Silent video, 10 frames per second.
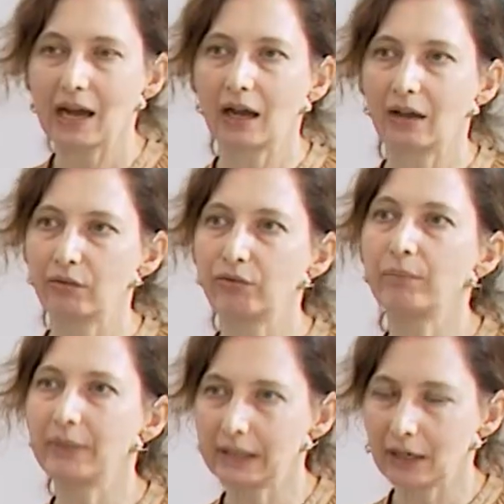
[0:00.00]
are
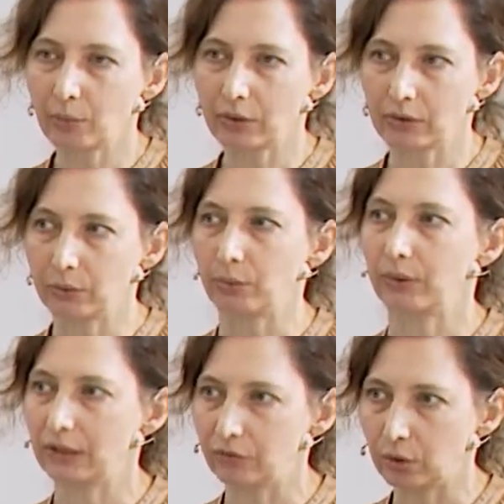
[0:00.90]
familiar with
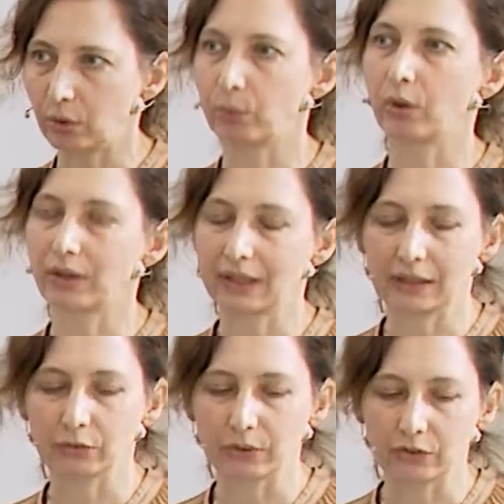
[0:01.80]
you if you're working
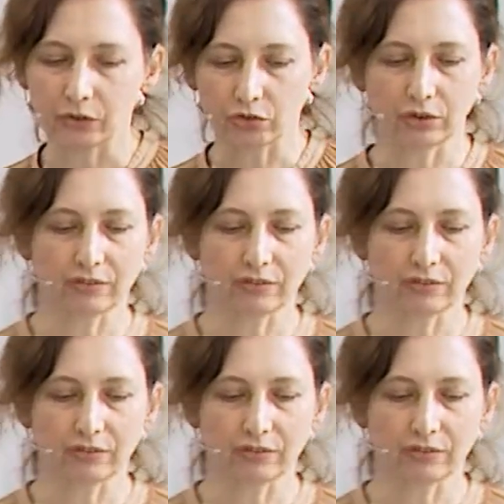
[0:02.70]
in research and